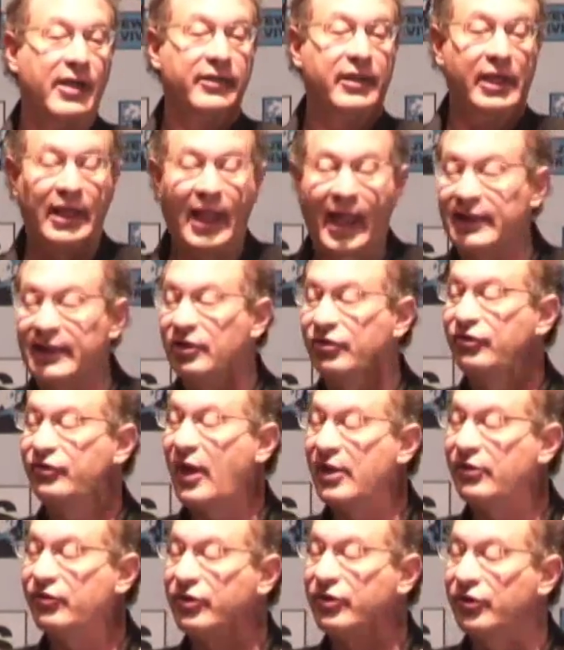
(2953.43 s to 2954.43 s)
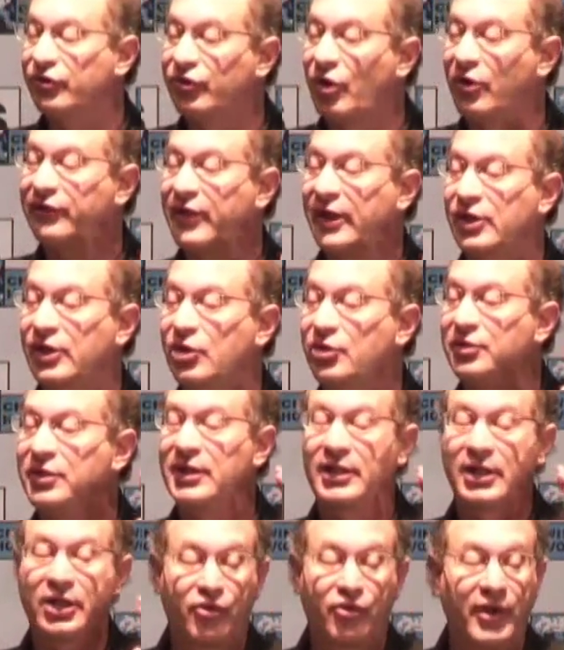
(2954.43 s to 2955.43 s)
the United States and the Soviet
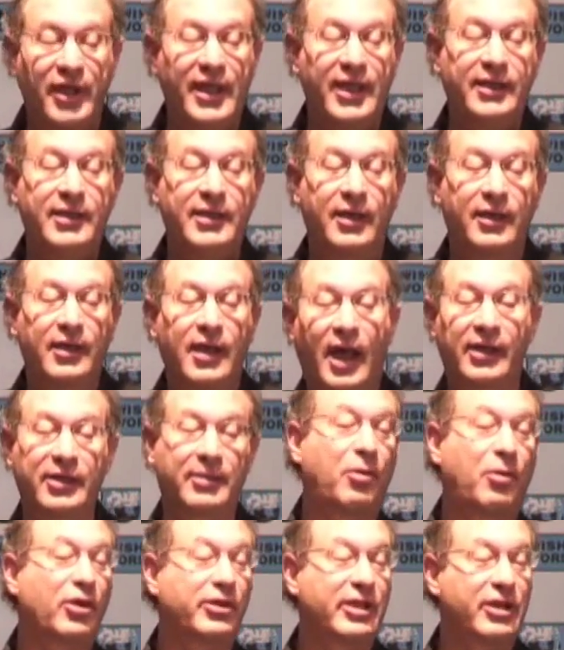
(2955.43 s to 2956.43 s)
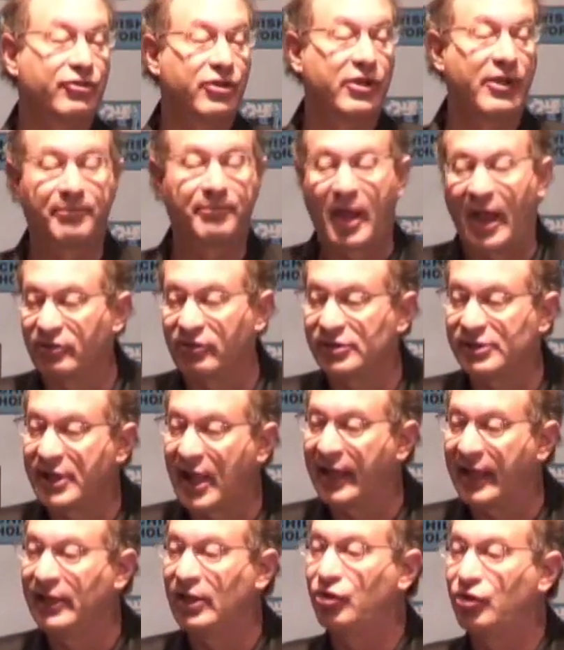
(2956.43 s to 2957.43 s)
Union agreed on the partition of
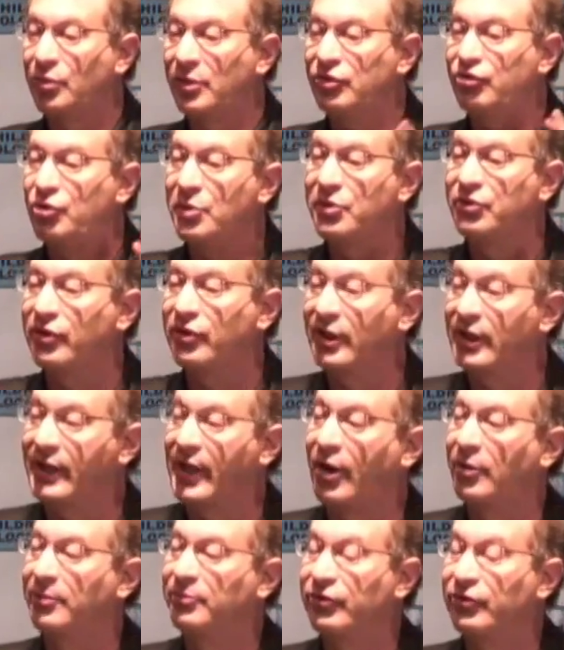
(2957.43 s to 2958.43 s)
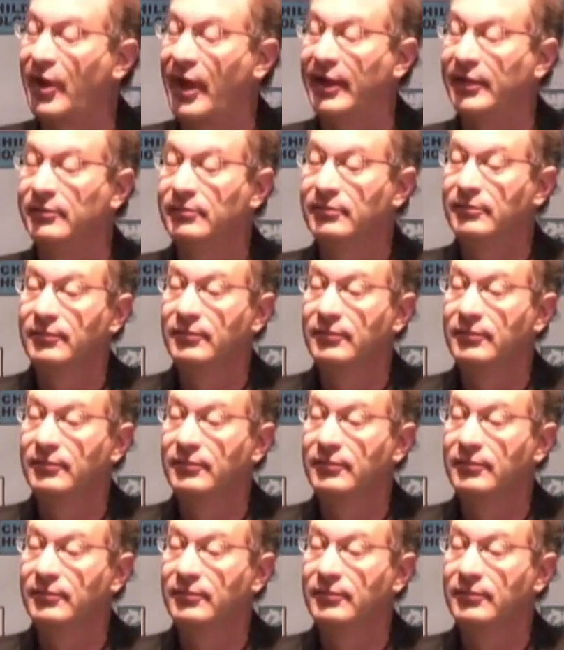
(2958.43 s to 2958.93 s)
Palestine into a Jewish and an Arab state.